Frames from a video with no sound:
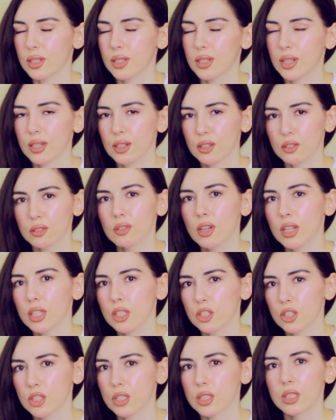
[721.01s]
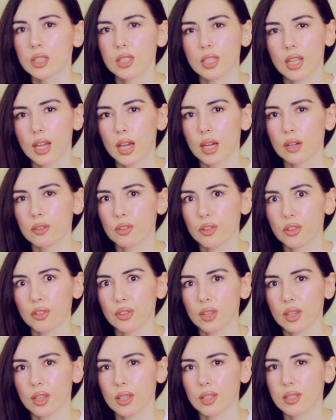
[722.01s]
the decorations,
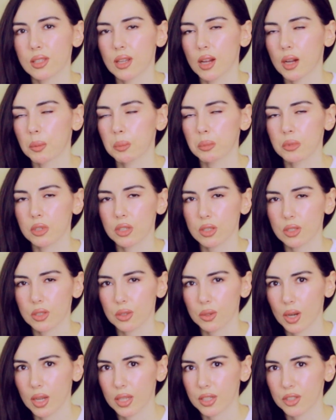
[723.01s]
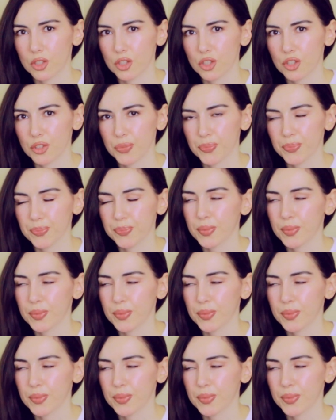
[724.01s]
everything is up to scratch.